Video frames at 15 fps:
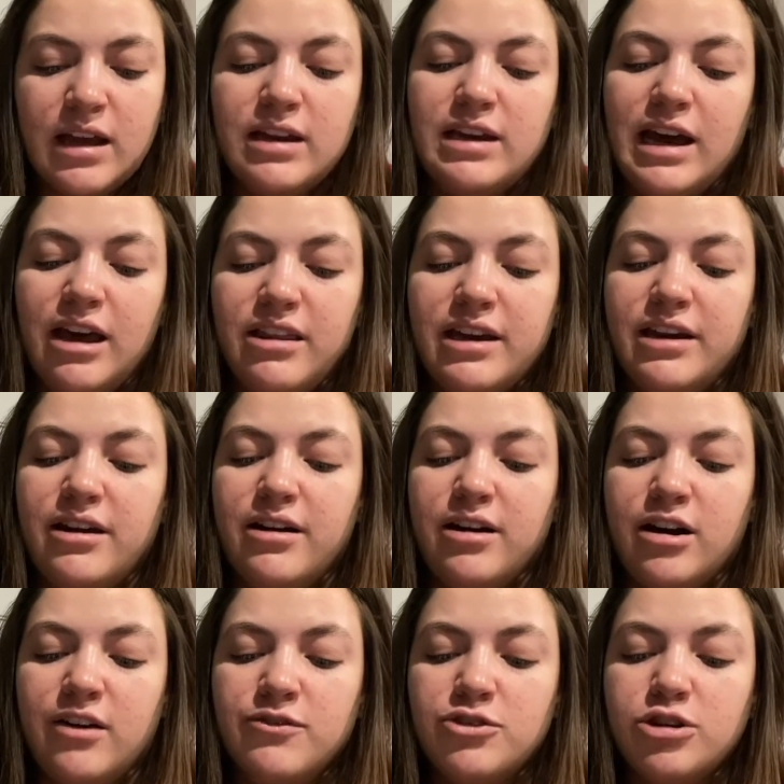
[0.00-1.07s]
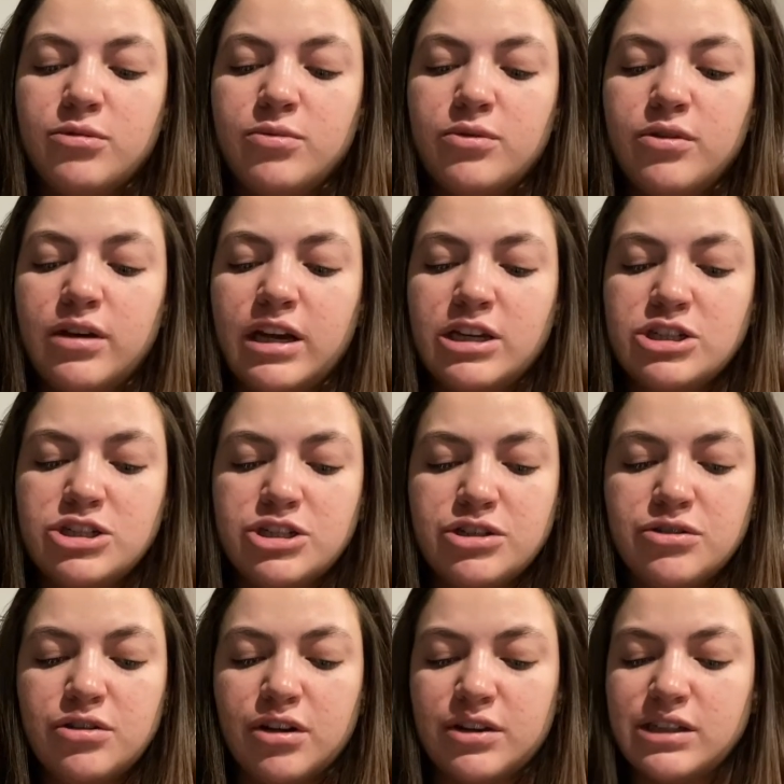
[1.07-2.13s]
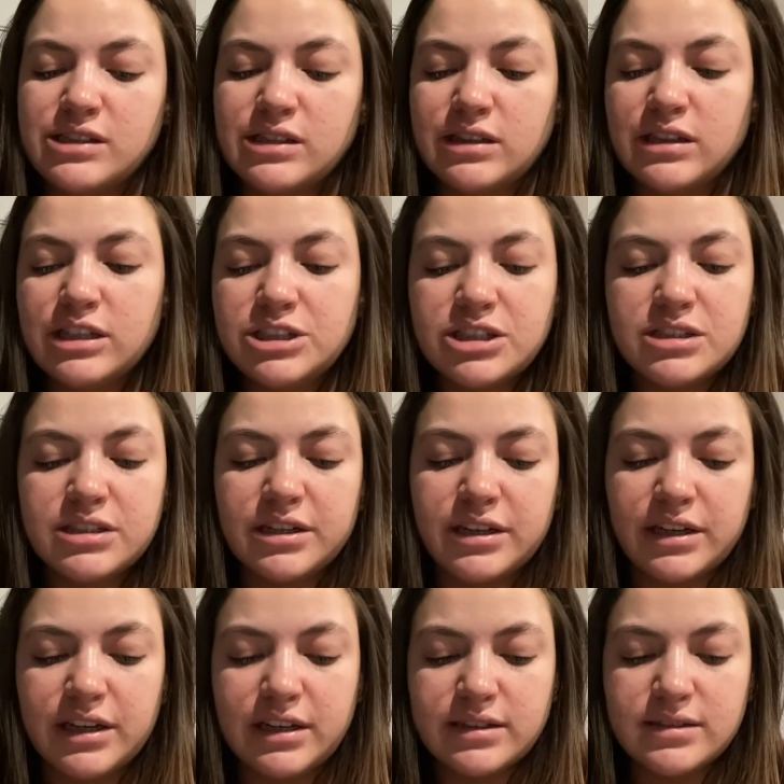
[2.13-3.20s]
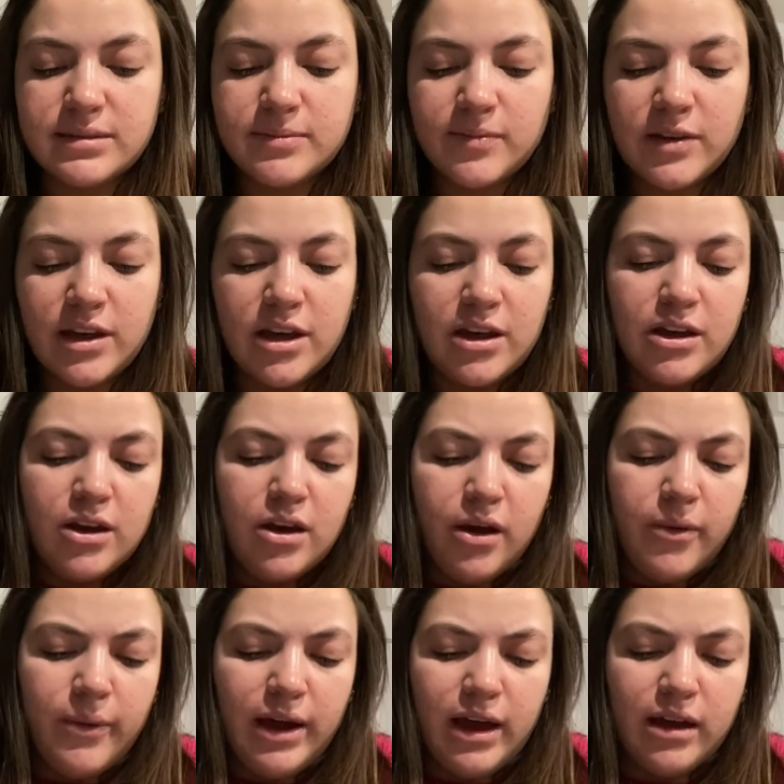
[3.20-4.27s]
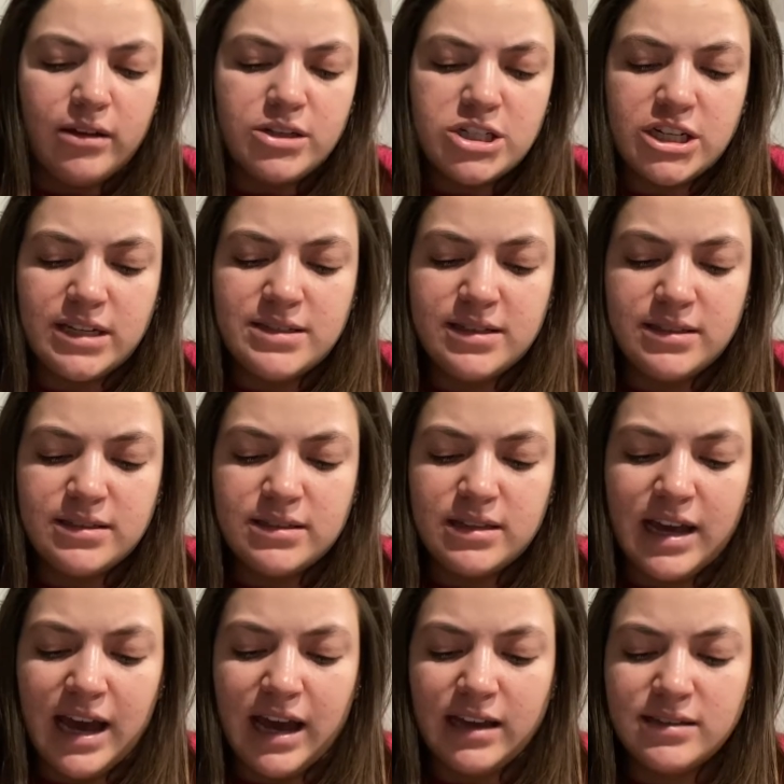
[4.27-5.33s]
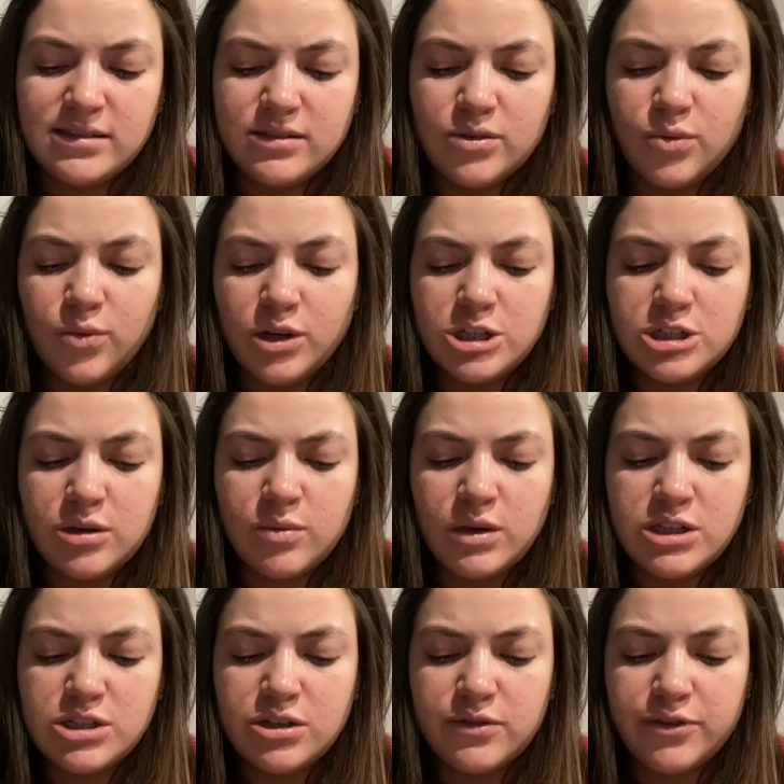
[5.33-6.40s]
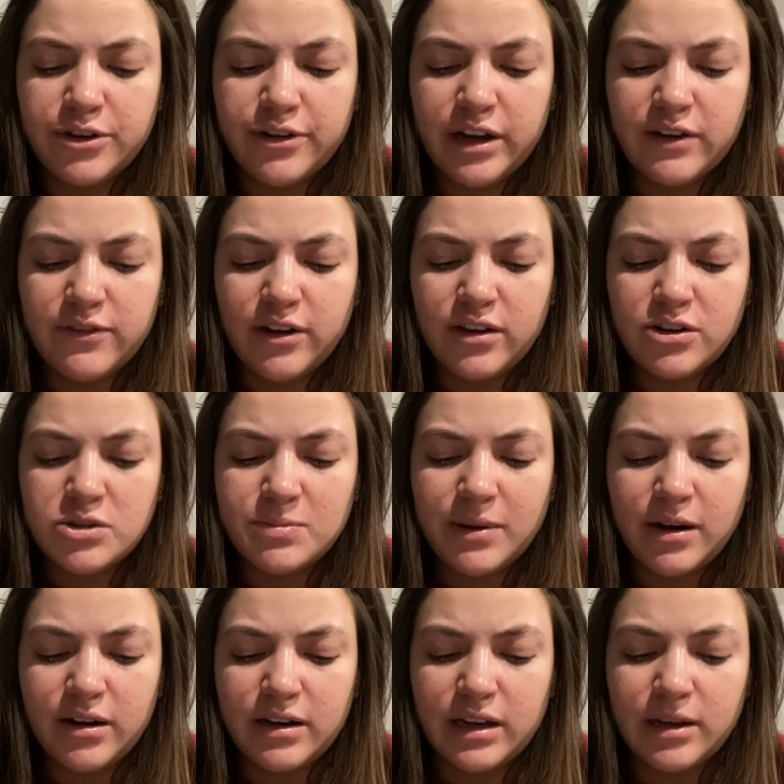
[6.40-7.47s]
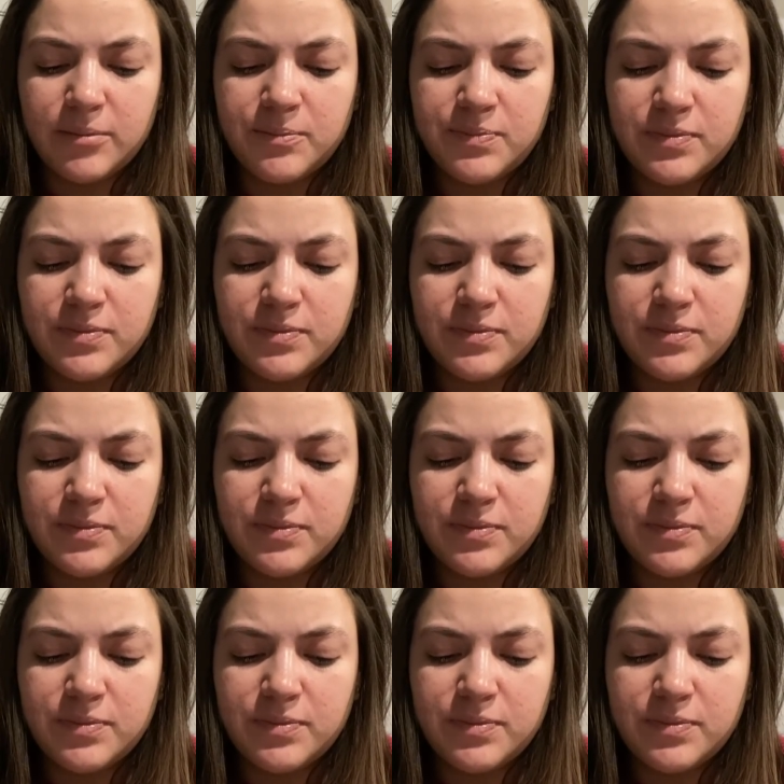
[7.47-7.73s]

Now they got comfortable and chewed on the delicious cookies. Well, Jessie asked, what should we do for grandfather's party?